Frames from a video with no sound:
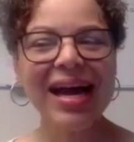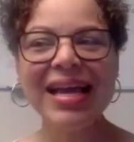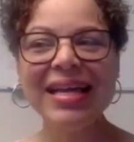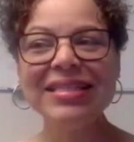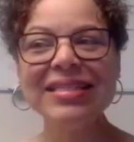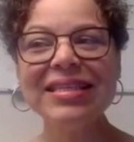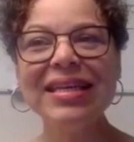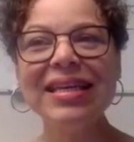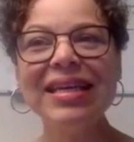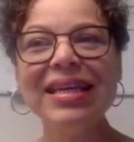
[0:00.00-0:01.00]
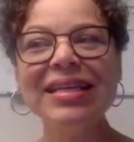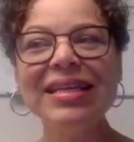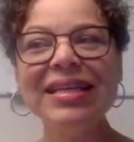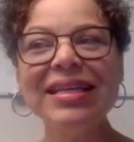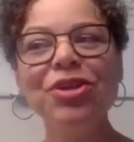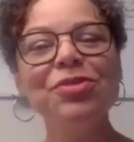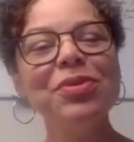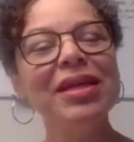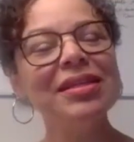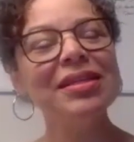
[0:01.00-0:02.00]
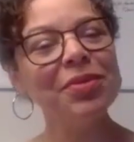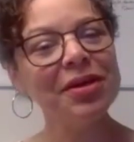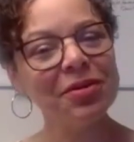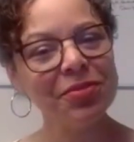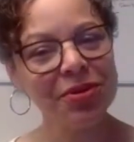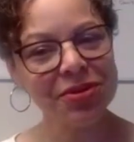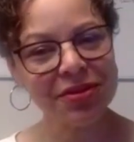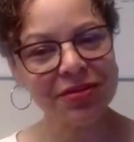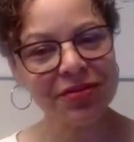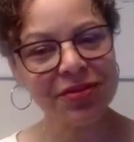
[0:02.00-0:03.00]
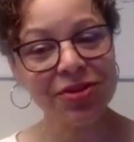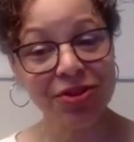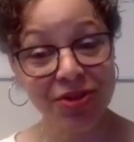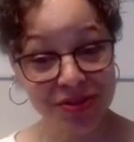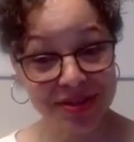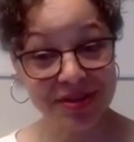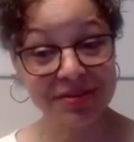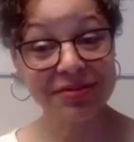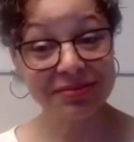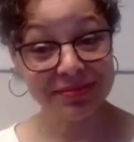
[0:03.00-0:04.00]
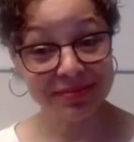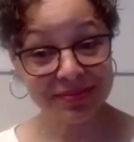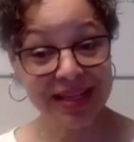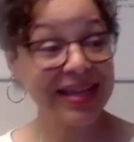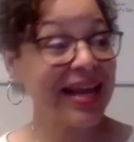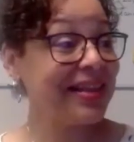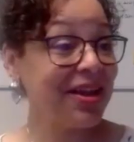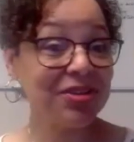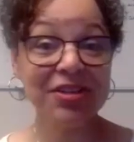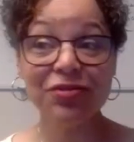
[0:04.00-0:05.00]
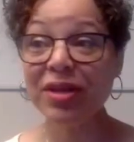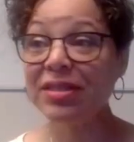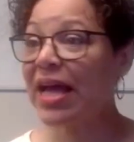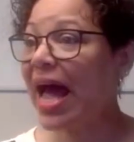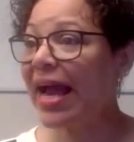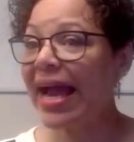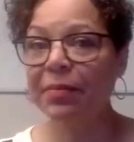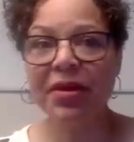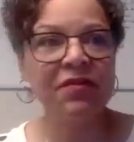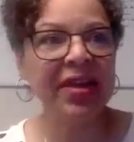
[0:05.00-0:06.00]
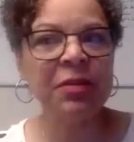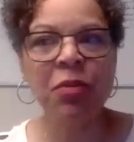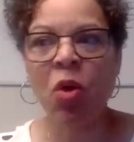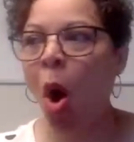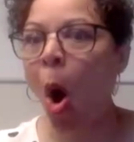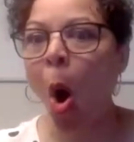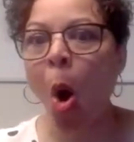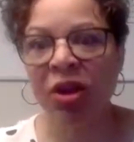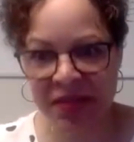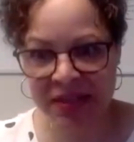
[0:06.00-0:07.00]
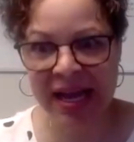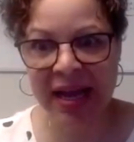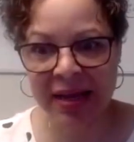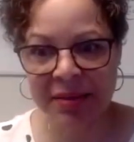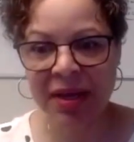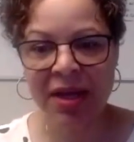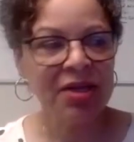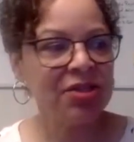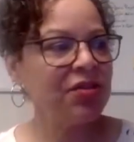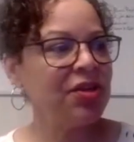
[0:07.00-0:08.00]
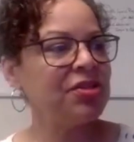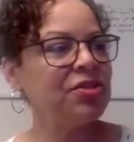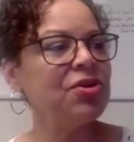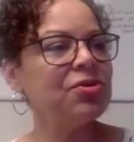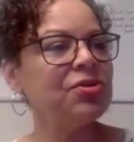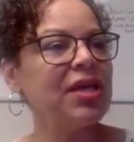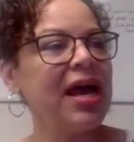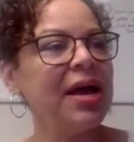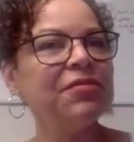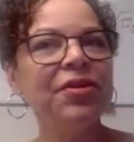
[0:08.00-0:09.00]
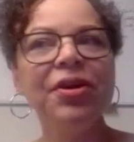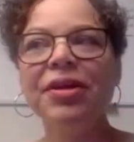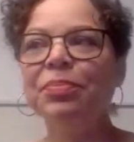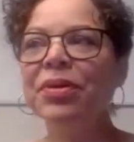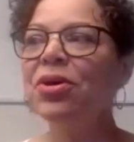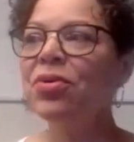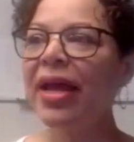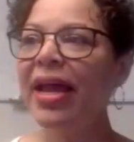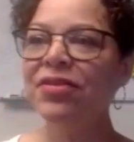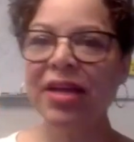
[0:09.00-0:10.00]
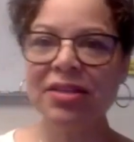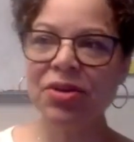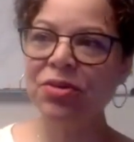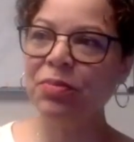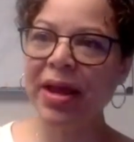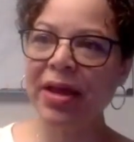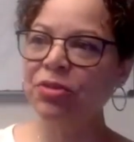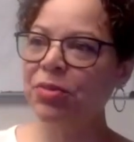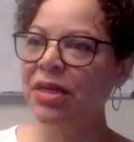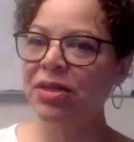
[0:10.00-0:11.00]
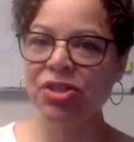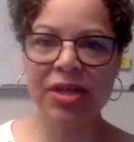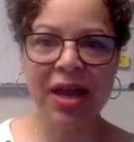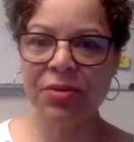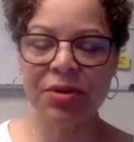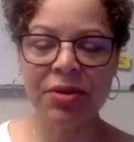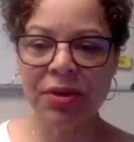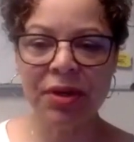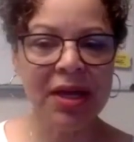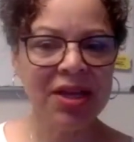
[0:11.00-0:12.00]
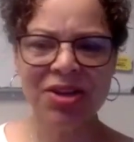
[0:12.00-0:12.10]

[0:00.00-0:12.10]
It's where you begin to be abusive to yourself. Like that chief resident, I got to be available all of the time. So there's no time for her to be okay if she has to go to the bathroom or take a shower or,